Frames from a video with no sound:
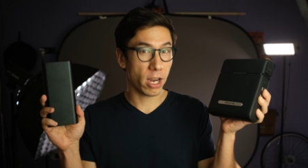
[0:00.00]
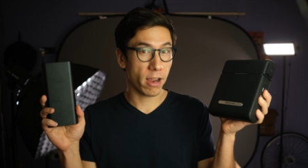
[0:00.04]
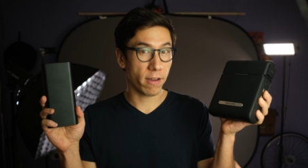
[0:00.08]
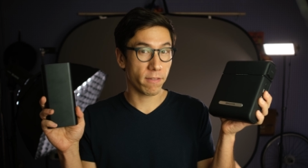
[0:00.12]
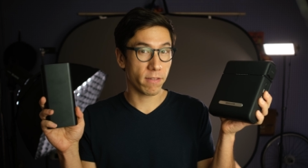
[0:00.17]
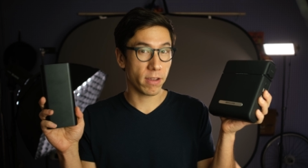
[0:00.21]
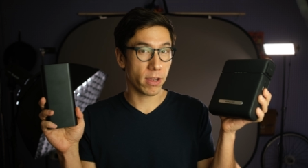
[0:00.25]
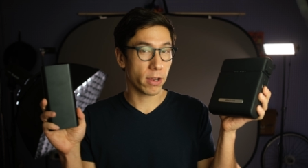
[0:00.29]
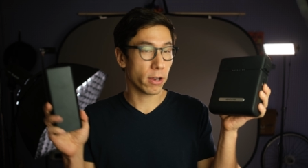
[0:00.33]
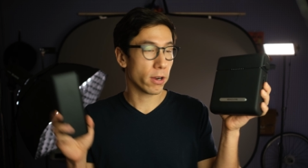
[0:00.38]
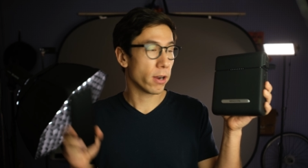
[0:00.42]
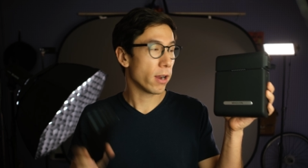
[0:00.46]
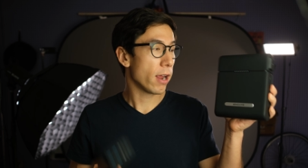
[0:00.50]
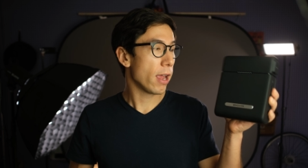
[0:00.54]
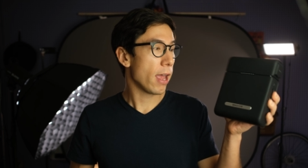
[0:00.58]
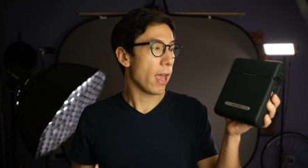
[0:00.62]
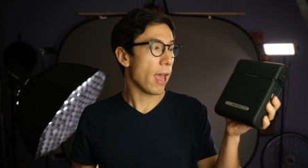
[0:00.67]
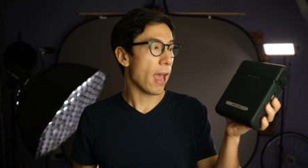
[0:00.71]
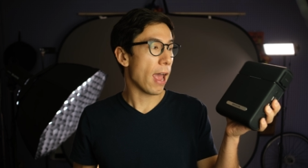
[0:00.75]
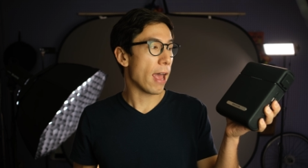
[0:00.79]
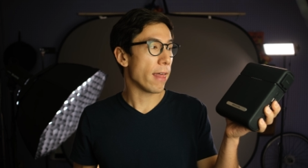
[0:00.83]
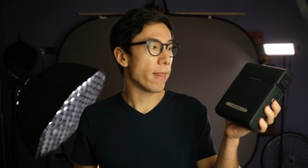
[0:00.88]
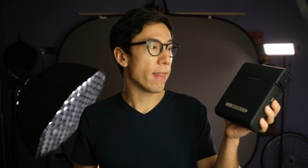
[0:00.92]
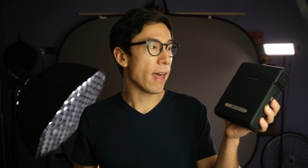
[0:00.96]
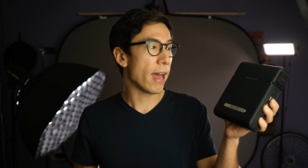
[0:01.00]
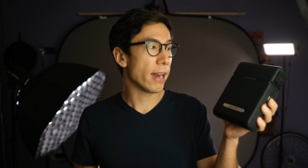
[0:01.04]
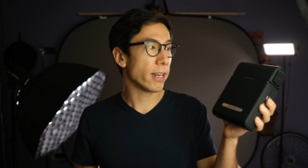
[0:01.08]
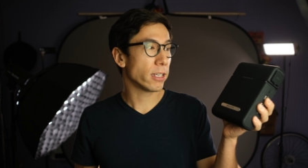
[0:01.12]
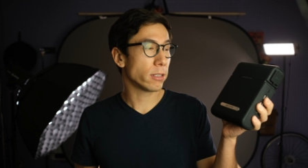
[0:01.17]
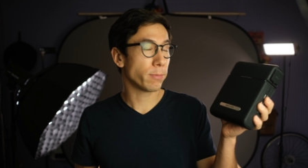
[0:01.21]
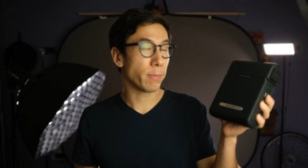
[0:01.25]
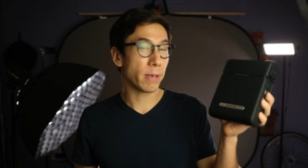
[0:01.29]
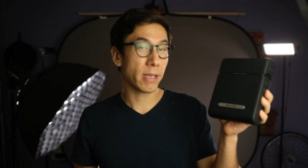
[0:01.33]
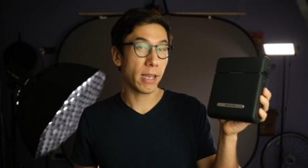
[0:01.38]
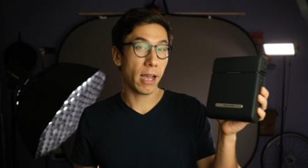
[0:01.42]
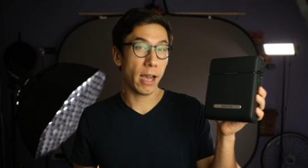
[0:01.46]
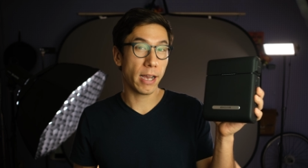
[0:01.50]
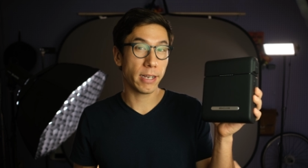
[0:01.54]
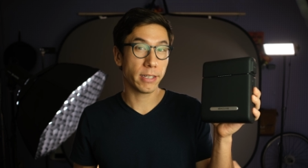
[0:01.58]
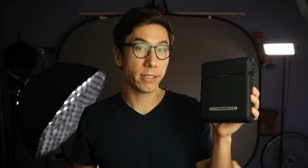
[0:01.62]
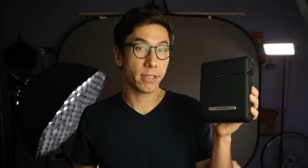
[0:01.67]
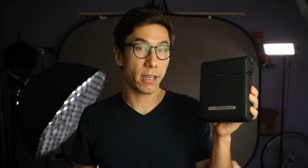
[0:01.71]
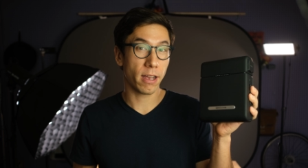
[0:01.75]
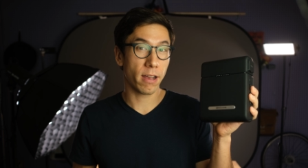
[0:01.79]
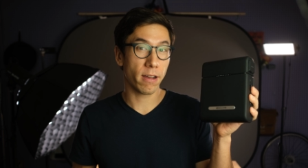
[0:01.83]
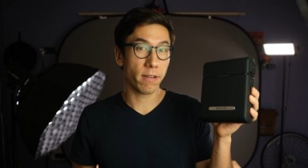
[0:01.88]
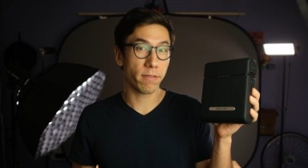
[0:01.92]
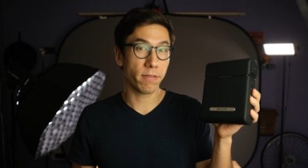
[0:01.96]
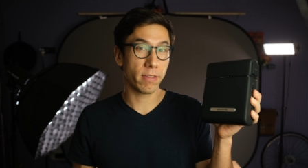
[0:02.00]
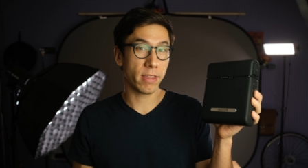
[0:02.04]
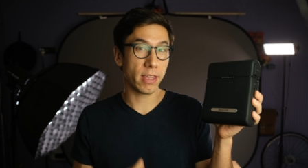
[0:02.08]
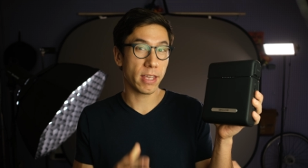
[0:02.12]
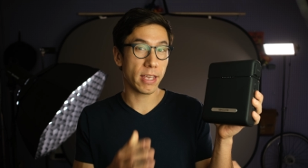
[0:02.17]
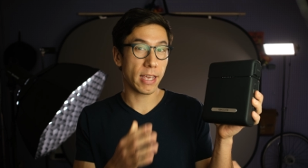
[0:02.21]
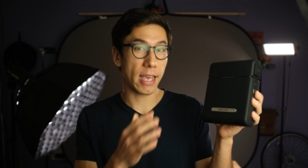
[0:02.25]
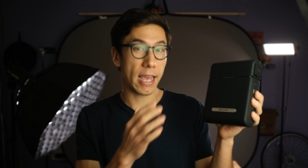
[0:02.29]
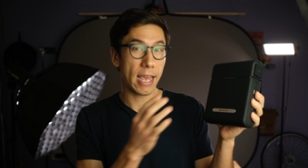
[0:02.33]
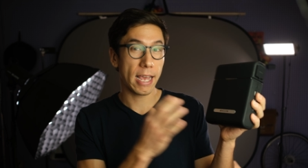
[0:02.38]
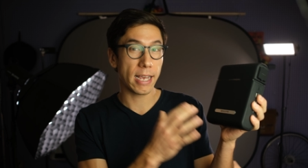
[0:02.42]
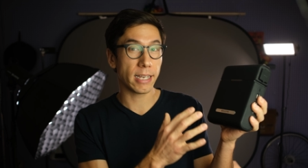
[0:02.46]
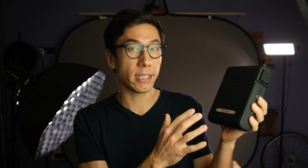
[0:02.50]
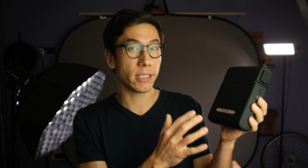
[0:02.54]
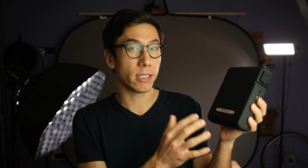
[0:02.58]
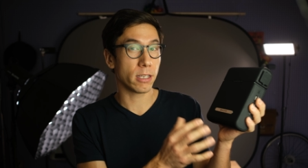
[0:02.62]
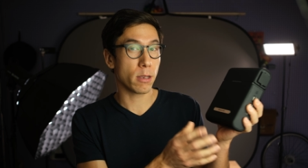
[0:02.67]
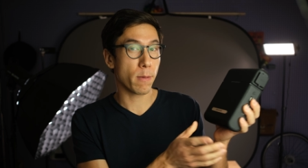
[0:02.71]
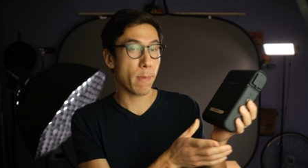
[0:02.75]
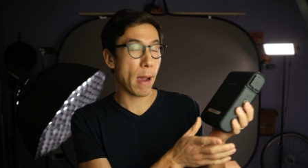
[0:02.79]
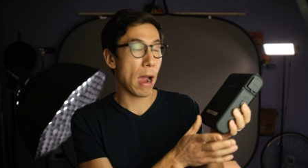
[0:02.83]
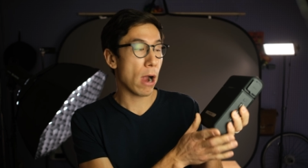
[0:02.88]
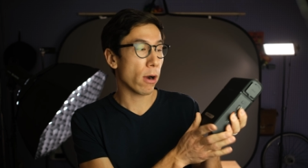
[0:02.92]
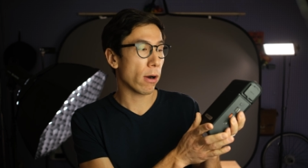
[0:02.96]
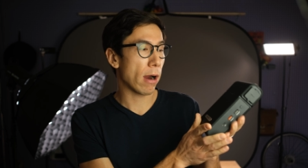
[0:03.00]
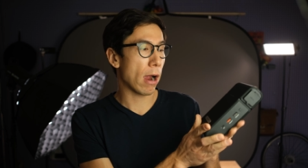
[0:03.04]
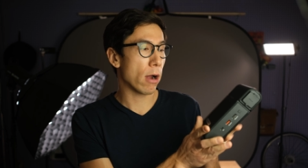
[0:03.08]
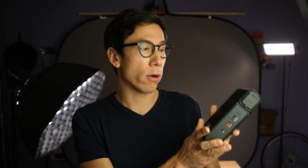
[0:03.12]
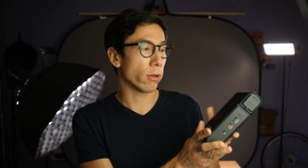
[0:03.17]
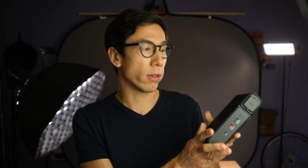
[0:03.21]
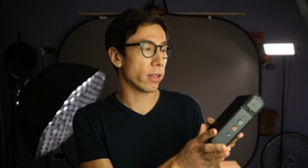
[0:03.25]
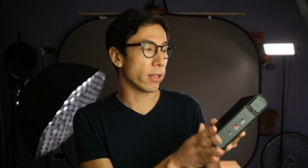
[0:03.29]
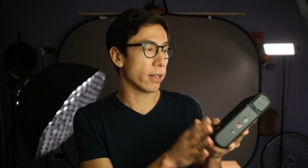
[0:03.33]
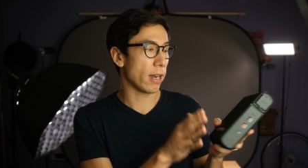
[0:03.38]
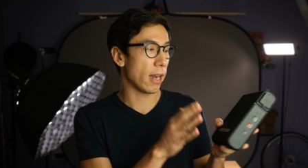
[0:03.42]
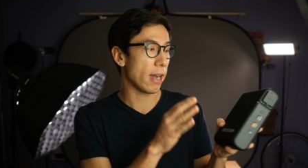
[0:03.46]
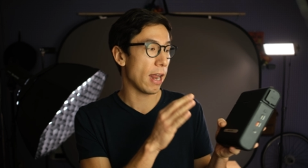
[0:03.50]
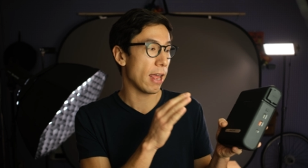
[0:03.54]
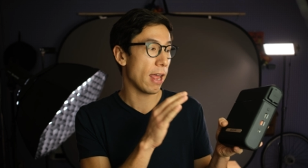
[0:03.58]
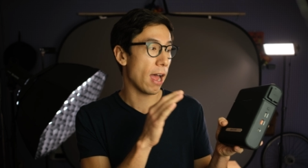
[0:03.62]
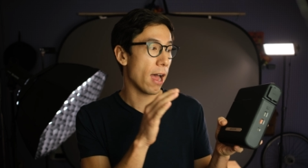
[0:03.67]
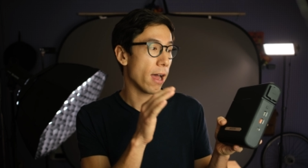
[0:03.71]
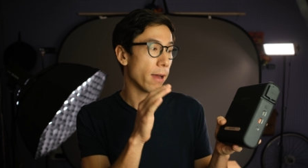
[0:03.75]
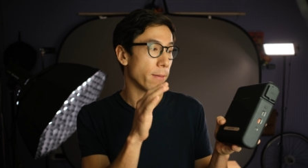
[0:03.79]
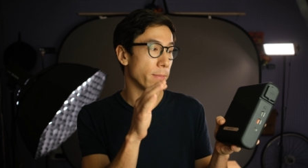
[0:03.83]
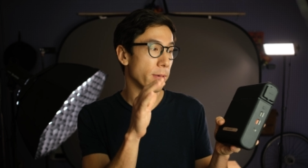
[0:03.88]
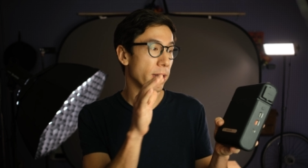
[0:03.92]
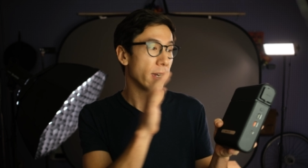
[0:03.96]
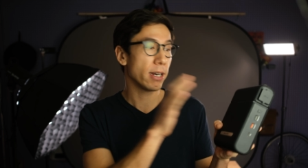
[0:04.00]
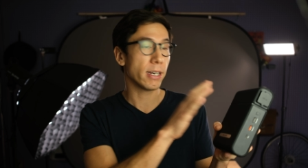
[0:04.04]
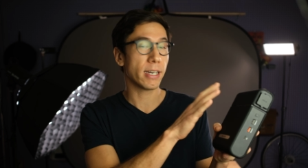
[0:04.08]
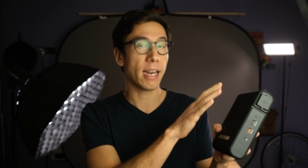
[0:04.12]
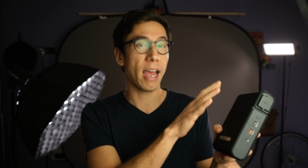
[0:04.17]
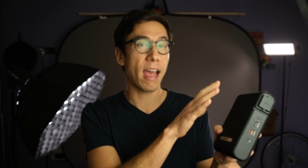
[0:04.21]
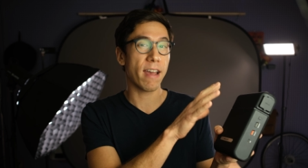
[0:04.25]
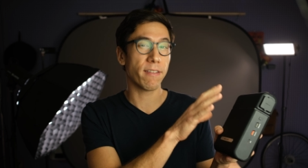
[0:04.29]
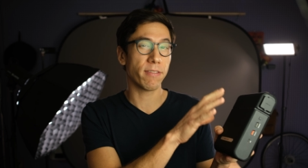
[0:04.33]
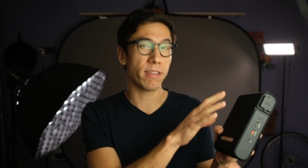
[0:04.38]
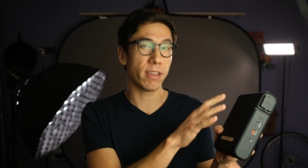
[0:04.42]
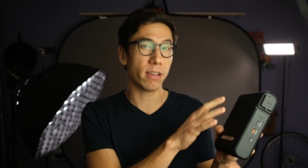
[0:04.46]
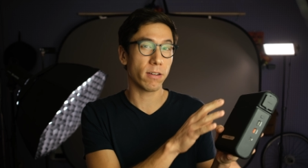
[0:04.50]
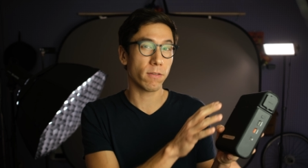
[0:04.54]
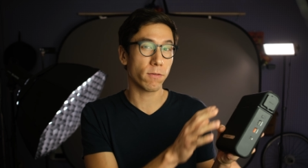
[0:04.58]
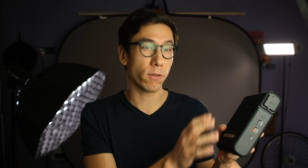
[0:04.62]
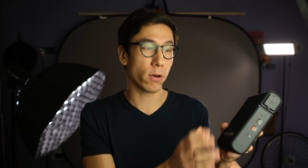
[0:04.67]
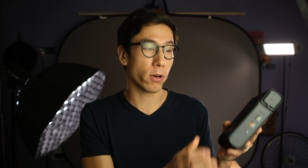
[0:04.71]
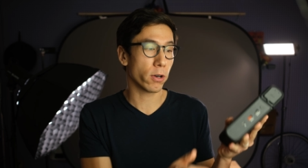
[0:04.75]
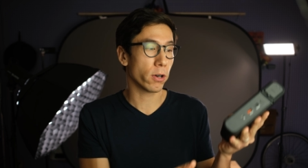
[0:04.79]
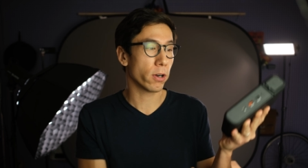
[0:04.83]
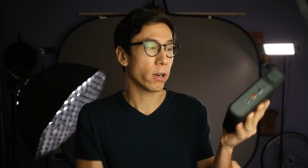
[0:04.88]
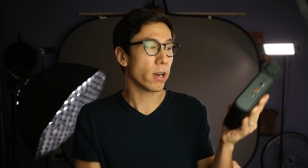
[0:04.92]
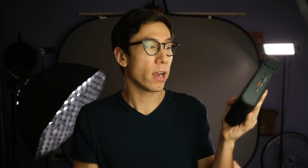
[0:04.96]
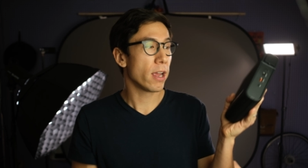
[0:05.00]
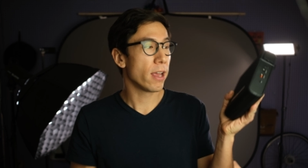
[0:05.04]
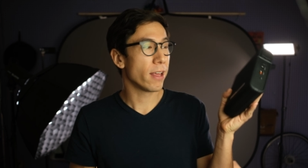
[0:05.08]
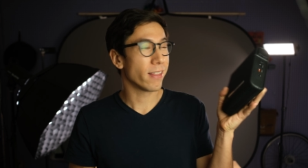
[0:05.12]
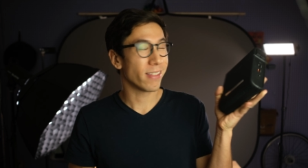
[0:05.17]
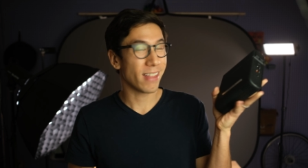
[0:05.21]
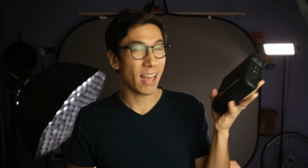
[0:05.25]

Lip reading: heavier, and that is because of the AC power outlet needing to have the inverter.